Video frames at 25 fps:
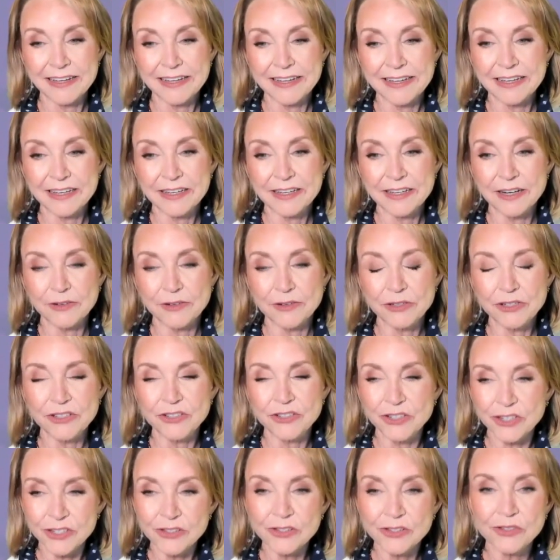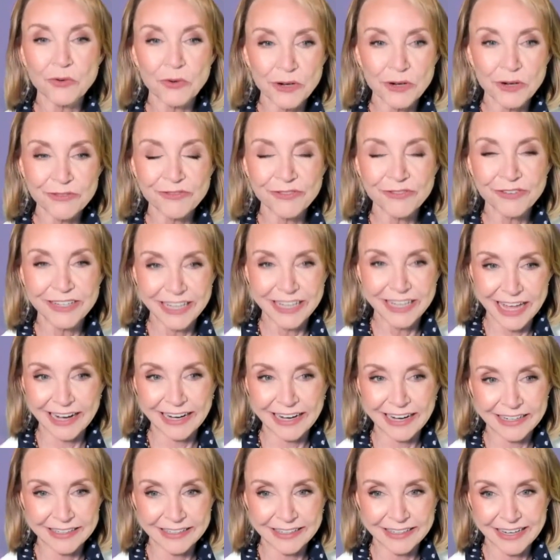you know, to just sort of get
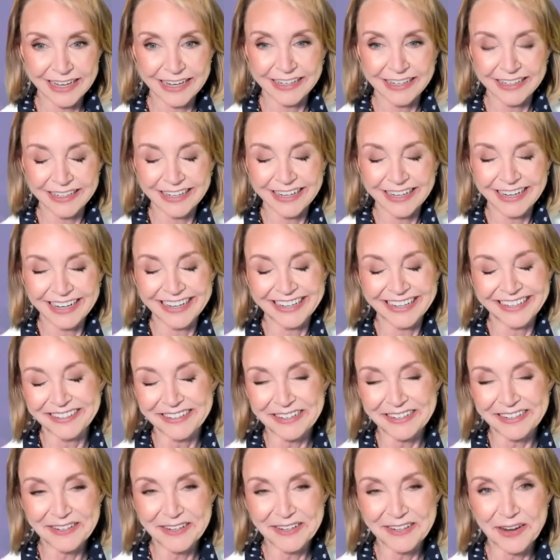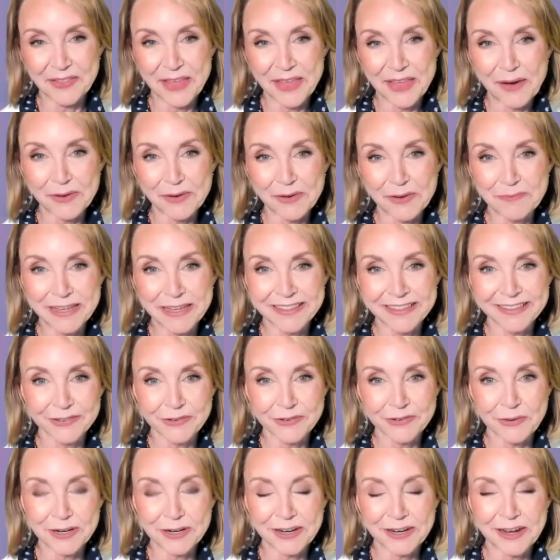it. And you know, that would be the
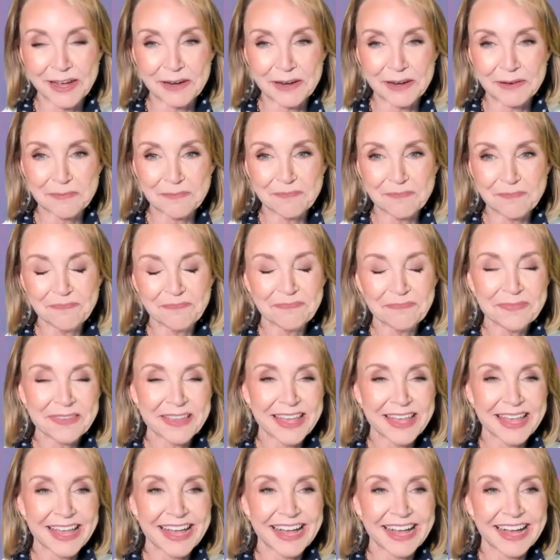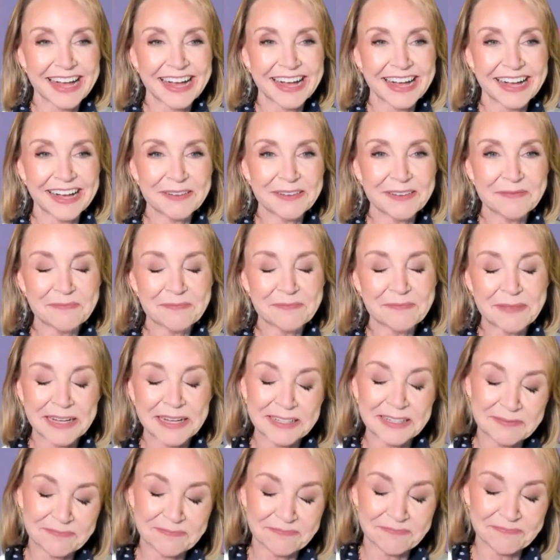shortcut.
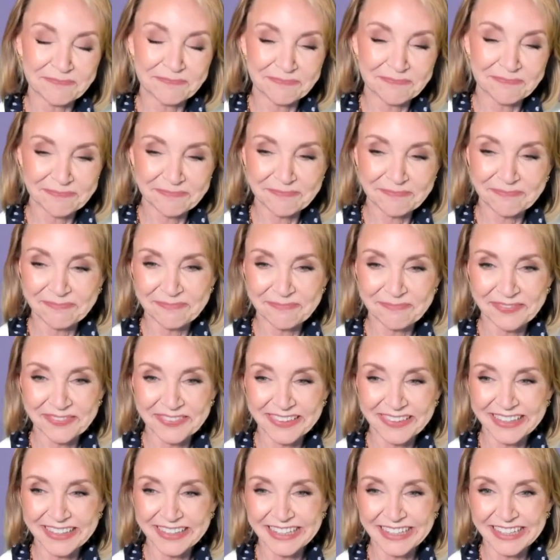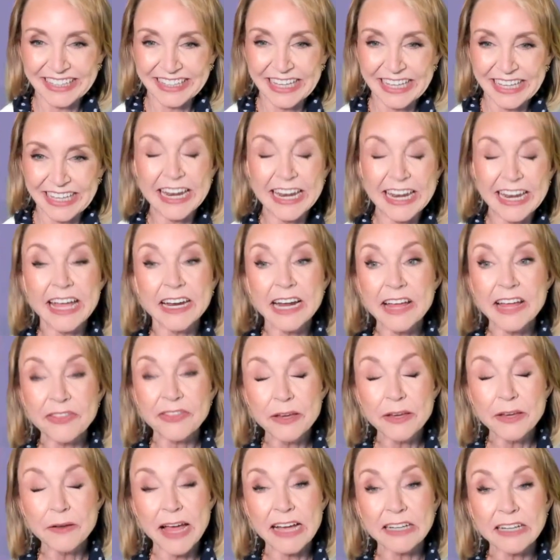But and I
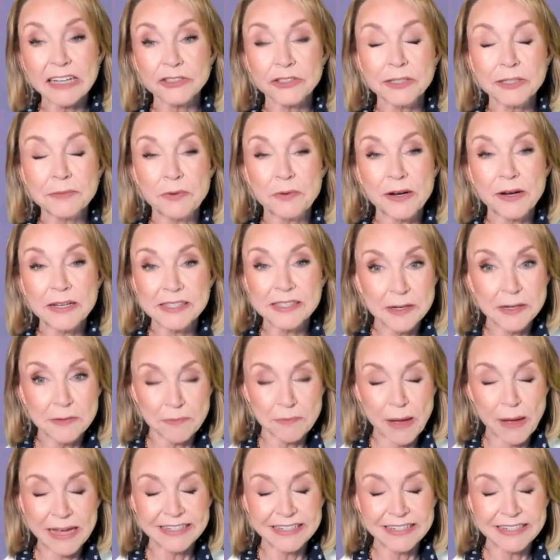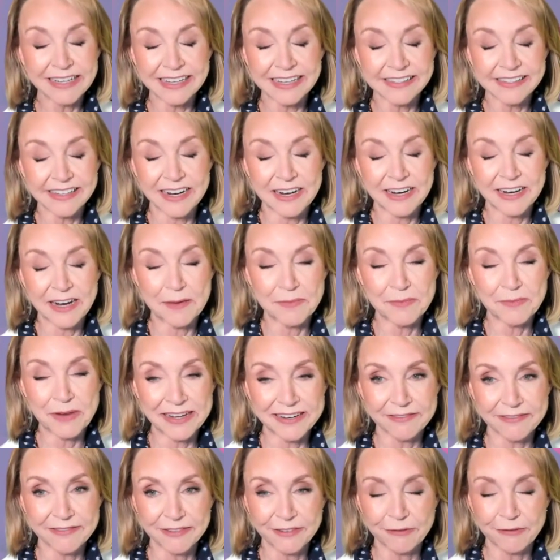think actually President Biden gets it. I'm not
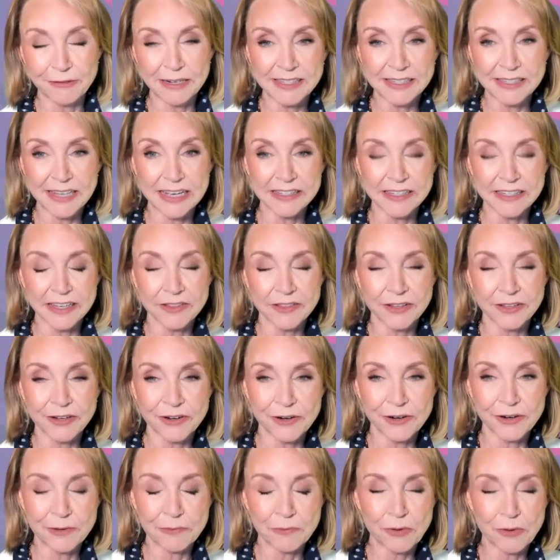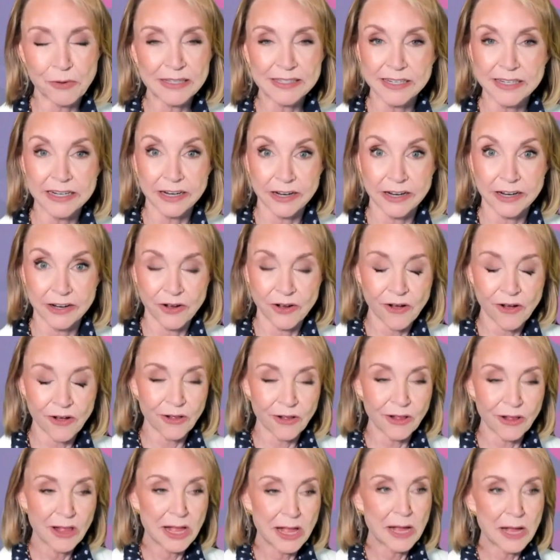criticizing the current president at all,
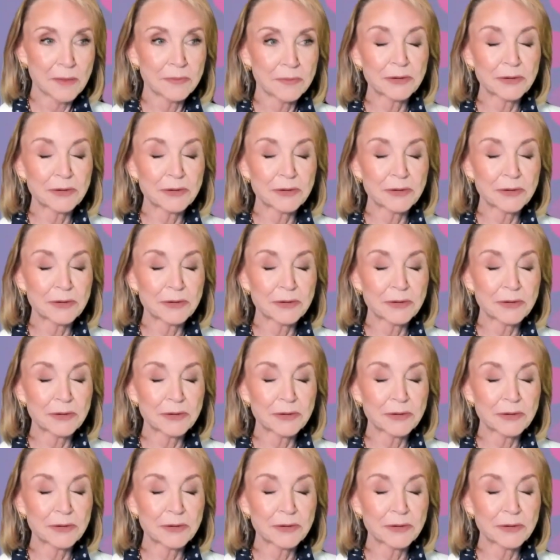but